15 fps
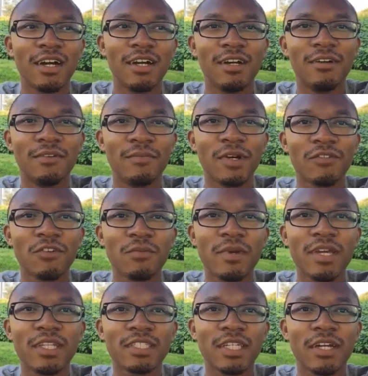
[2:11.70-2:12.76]
Uh, my
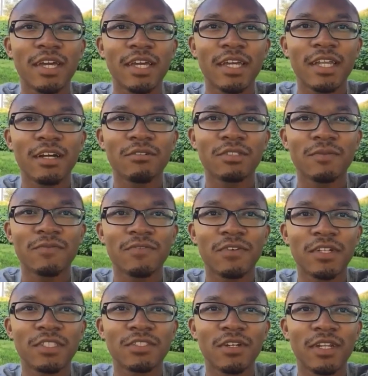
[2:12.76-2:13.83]
roommate is out hanging out with some
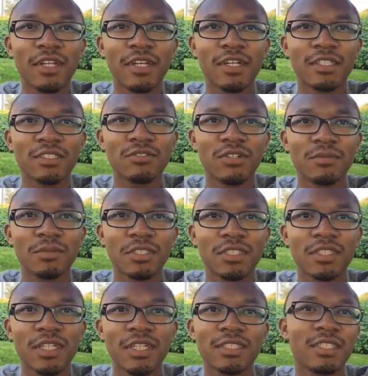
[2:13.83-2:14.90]
friends right now, so I'm
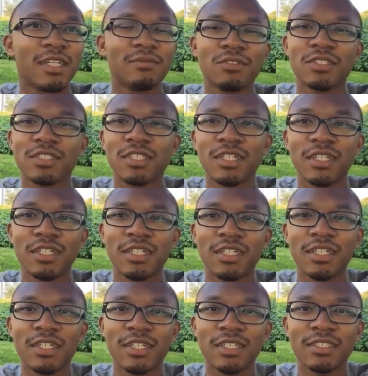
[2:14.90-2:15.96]
just, like I said, I'm just uh,
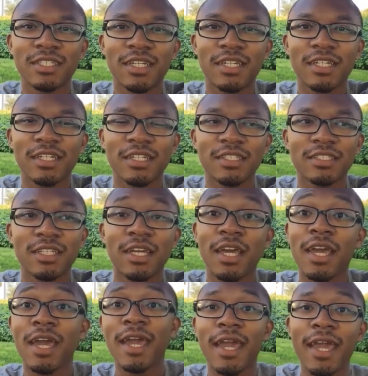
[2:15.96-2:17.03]
uh, taking it easy.
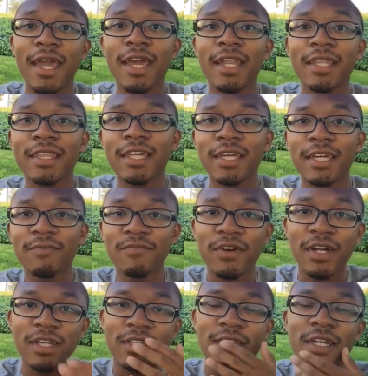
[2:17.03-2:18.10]
And I think I'm
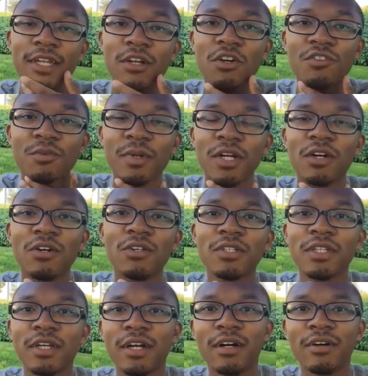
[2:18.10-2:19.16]
finally getting over my
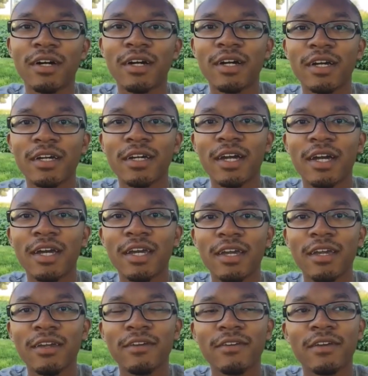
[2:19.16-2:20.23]
cold now. I,
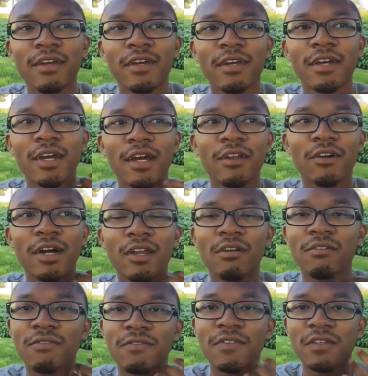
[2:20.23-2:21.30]
I I don't I
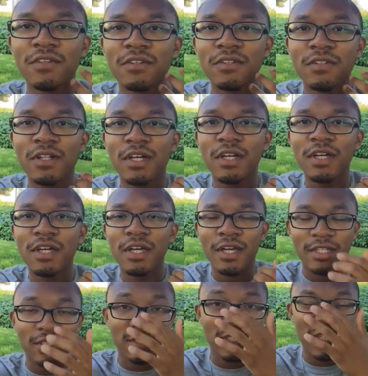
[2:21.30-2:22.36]
don't feel uh,
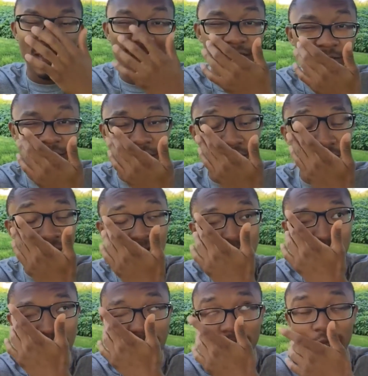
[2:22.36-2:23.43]
as sick. I think my
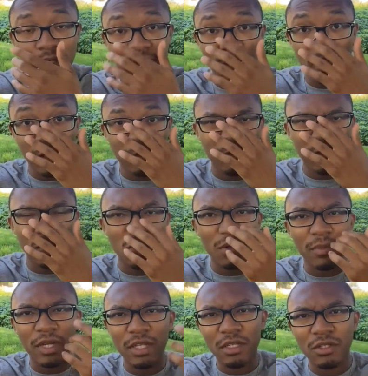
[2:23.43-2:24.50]
throat's better, and I'm
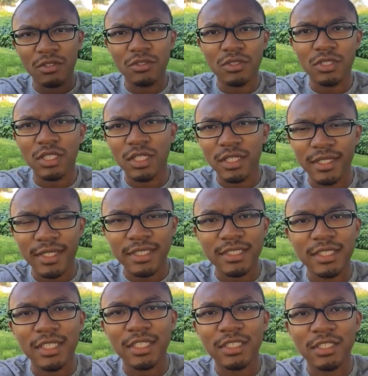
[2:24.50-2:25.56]
blowing my nose uh,
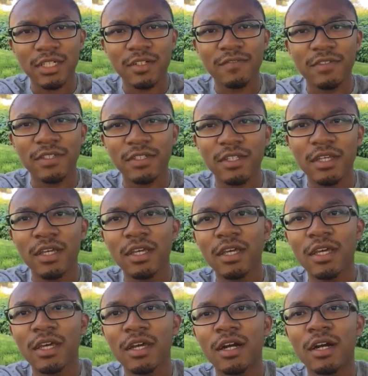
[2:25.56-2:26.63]
less and less often.
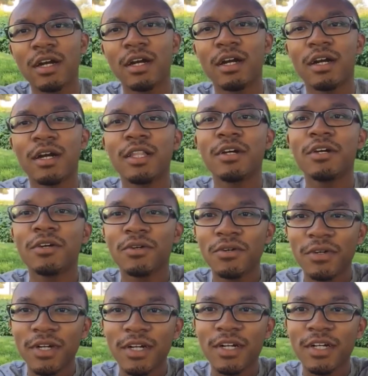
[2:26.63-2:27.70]
Uh,
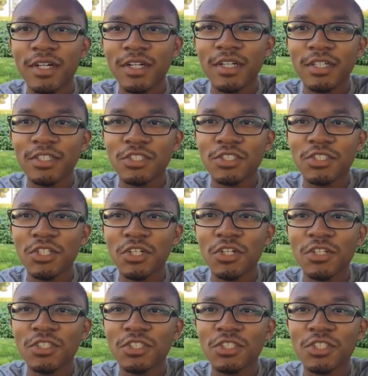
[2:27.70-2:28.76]
hello, uh,
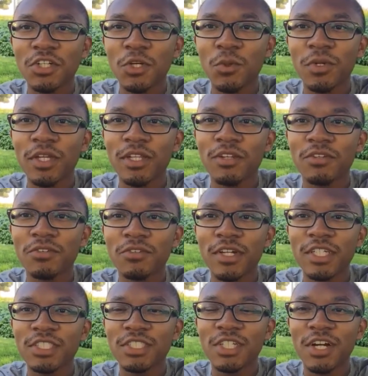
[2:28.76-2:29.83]
Sher- Sherwin
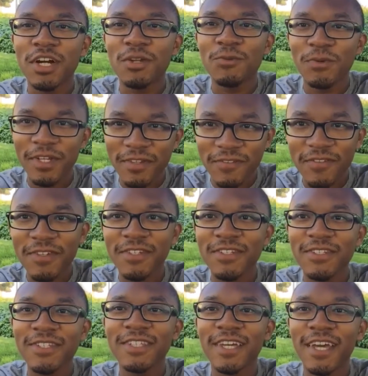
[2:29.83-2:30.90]
Rayshawn
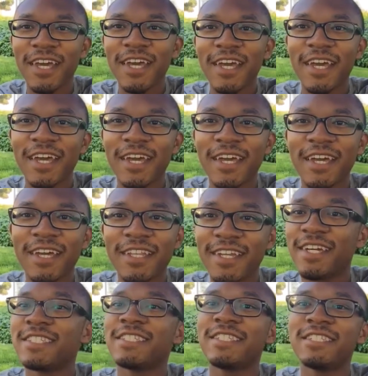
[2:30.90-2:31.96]
Wingfield.
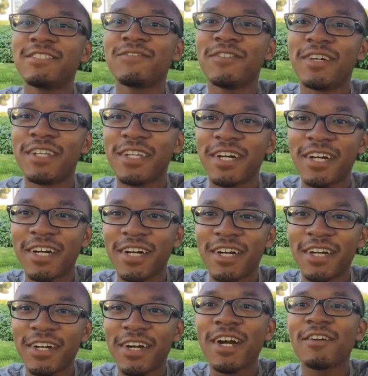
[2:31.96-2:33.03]
And yes, it is fun.
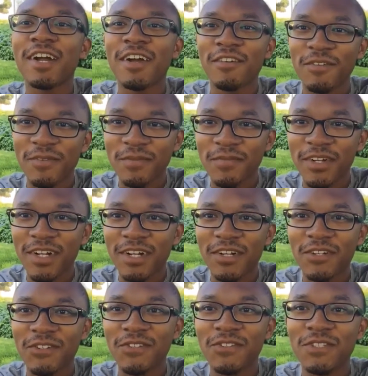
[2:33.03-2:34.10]
Uh, I, I, remember uh,
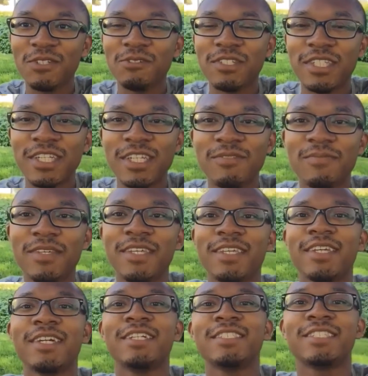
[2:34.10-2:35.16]
Colton Eugene
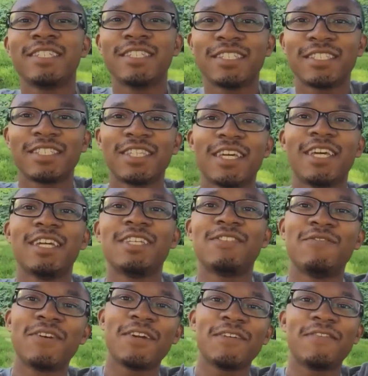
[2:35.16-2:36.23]
Meek. Yes, it is.
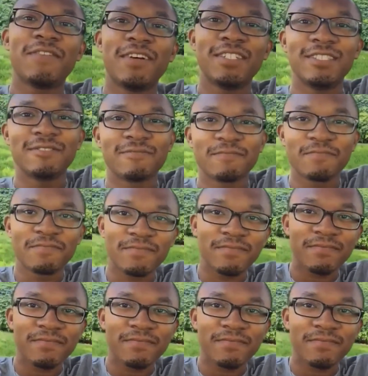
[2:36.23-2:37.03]
It's very fun.